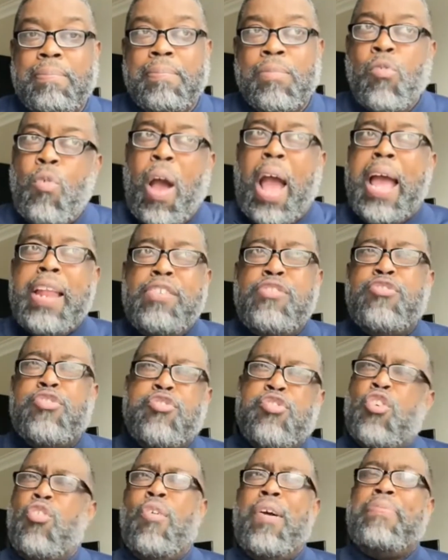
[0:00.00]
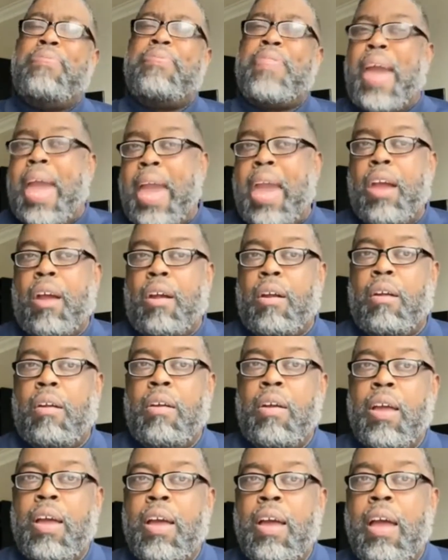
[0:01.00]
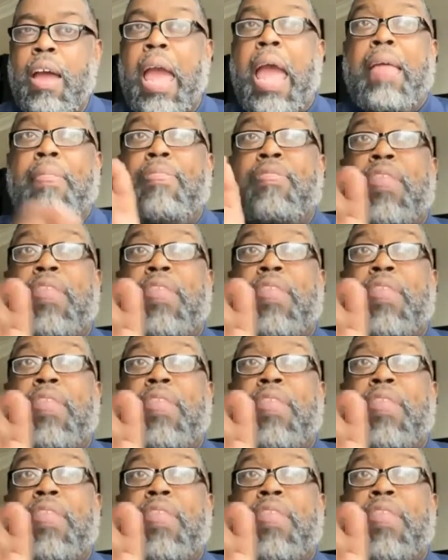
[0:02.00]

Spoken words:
Why do it there and